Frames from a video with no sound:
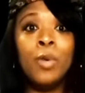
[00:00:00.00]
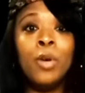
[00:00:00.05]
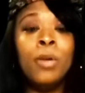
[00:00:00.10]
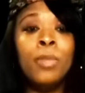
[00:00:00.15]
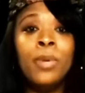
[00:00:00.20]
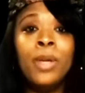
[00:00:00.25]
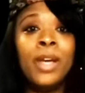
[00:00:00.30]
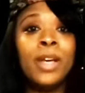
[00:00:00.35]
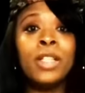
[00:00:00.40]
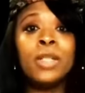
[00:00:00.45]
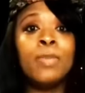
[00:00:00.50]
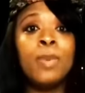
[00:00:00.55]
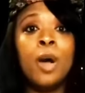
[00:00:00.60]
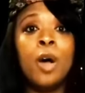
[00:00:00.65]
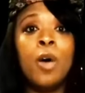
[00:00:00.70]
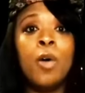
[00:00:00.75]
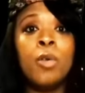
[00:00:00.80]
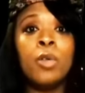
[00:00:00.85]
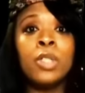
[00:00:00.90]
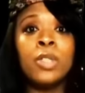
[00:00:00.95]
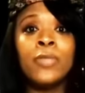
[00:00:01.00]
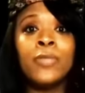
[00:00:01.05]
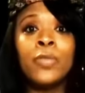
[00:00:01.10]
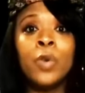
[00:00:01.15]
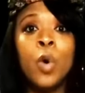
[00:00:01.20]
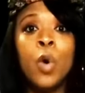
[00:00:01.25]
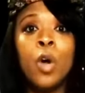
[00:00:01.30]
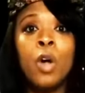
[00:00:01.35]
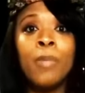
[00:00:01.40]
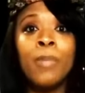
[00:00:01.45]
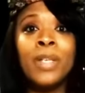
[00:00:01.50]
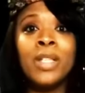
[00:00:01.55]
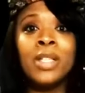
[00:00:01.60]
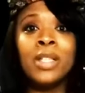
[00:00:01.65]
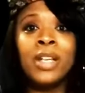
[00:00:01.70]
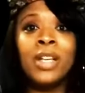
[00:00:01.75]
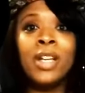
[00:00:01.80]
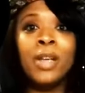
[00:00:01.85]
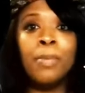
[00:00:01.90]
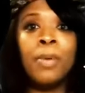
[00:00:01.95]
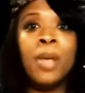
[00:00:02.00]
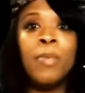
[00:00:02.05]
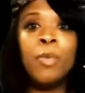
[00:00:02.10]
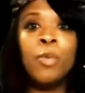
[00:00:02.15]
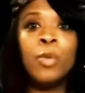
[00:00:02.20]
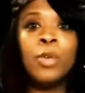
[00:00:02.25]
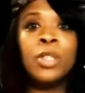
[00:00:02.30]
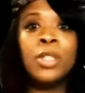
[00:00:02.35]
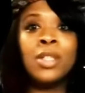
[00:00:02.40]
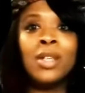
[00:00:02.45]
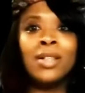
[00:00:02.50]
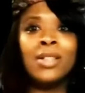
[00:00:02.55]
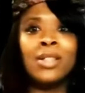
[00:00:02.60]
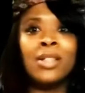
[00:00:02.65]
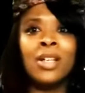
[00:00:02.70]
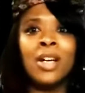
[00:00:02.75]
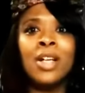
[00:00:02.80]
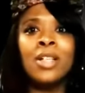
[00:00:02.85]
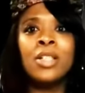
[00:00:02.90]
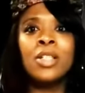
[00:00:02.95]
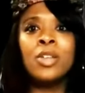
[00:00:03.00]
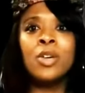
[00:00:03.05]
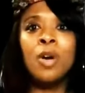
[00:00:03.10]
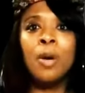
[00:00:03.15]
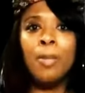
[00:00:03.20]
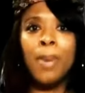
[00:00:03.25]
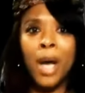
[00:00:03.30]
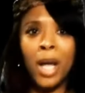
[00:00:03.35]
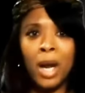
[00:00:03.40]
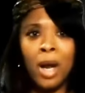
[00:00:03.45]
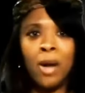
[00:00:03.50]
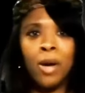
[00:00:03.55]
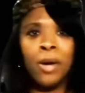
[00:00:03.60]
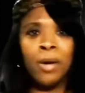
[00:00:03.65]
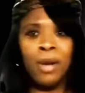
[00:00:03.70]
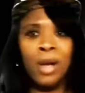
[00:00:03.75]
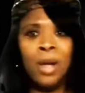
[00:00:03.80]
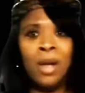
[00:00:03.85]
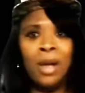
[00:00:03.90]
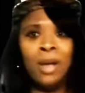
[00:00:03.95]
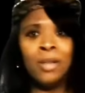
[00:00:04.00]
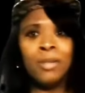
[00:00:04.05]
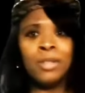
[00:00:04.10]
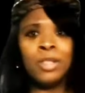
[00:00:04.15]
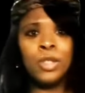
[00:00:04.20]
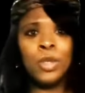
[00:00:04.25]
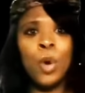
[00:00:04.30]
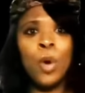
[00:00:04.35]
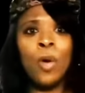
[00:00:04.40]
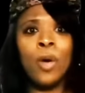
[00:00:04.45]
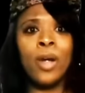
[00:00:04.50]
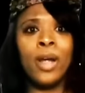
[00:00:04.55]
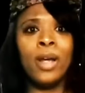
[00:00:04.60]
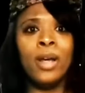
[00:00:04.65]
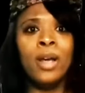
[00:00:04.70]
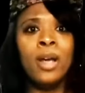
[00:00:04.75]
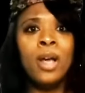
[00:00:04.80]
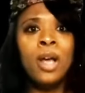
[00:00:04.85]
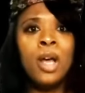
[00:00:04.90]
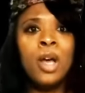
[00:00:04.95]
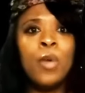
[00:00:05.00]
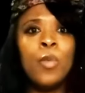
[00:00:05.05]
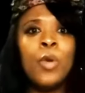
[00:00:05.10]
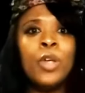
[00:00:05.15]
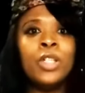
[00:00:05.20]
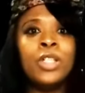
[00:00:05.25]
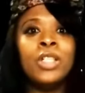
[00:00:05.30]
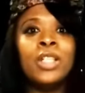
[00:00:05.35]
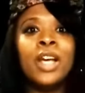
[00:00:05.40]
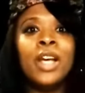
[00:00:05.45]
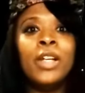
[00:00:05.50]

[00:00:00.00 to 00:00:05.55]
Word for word: would be exposed for misleading people with such gusto about our story, which